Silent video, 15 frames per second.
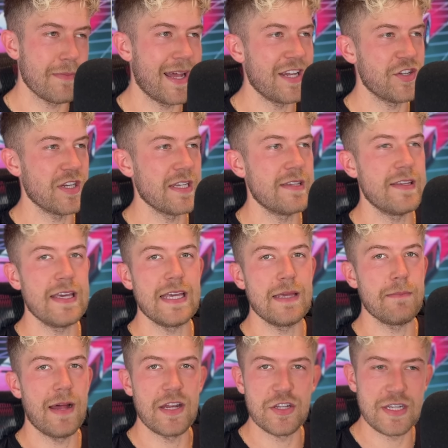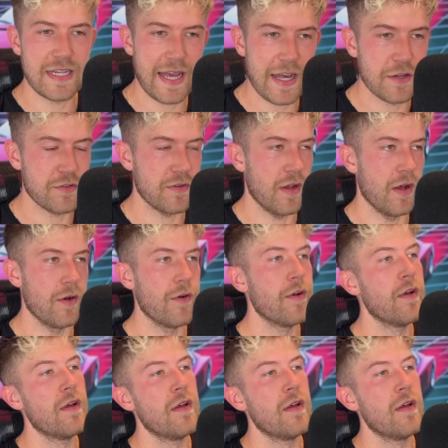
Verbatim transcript: managing a team, managing cash flow